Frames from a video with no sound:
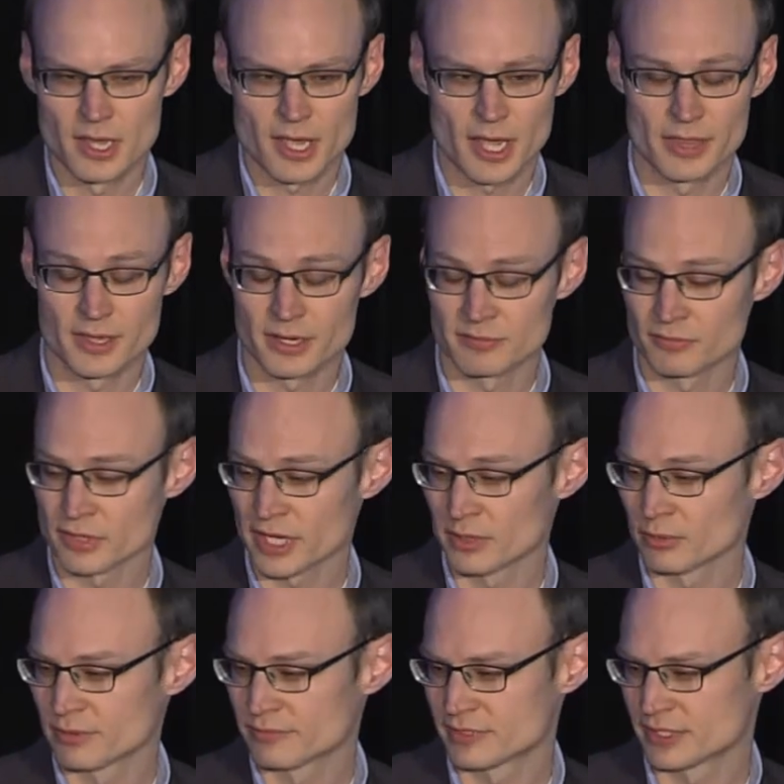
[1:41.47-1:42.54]
And then of late,
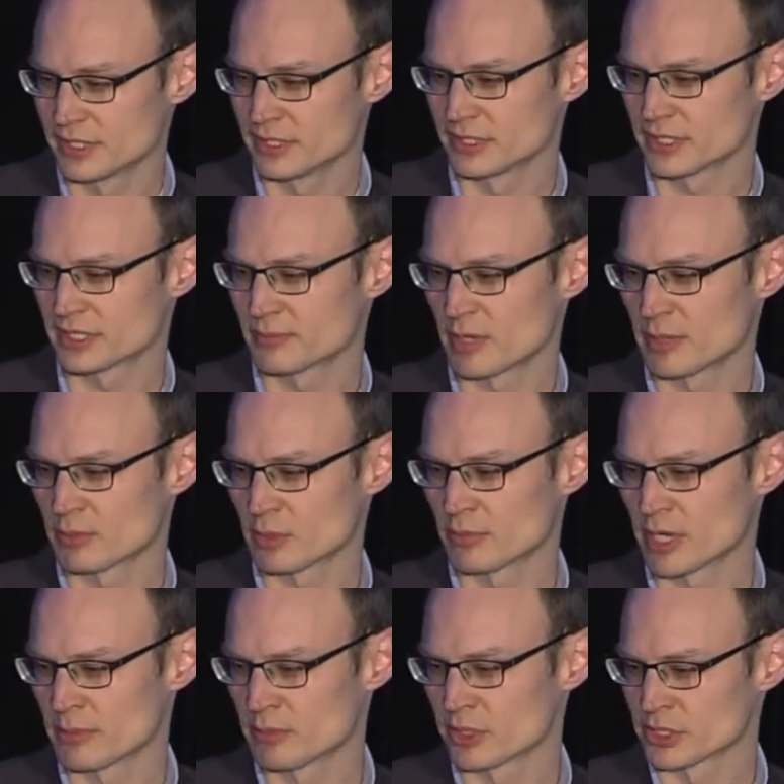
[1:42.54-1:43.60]
we've seen this paper
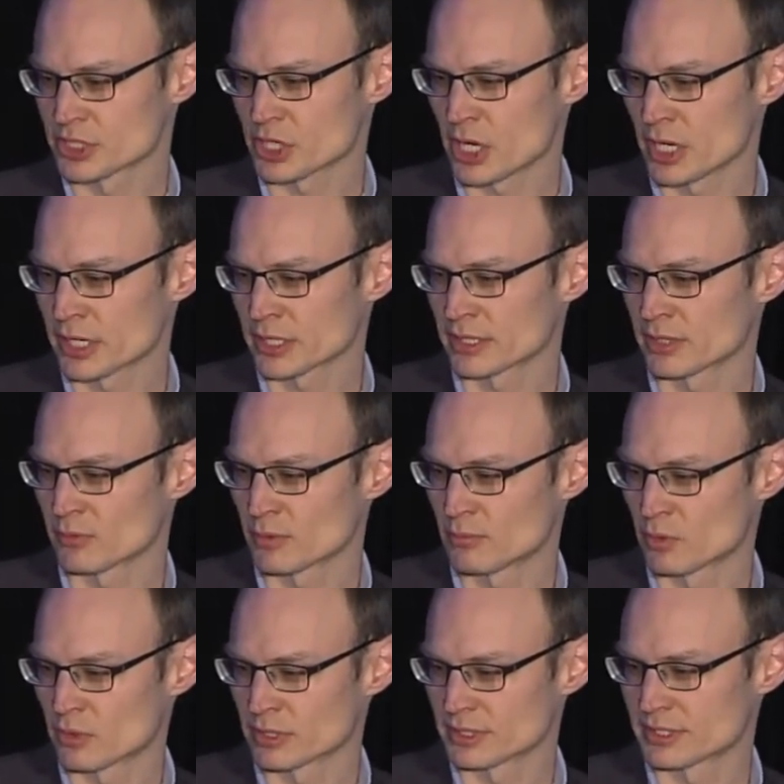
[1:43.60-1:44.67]
by Bill Shoddock that
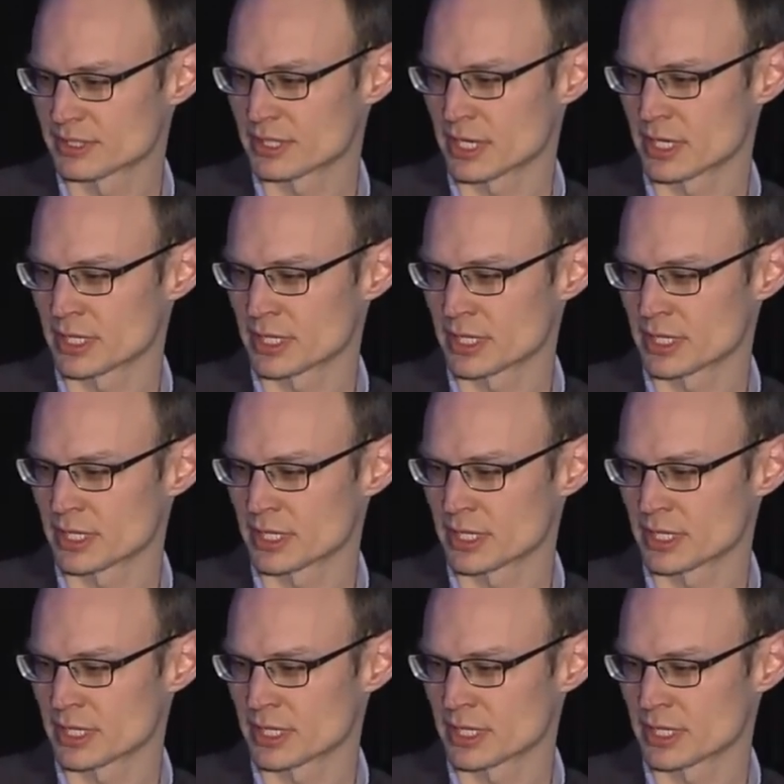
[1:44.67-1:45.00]
reports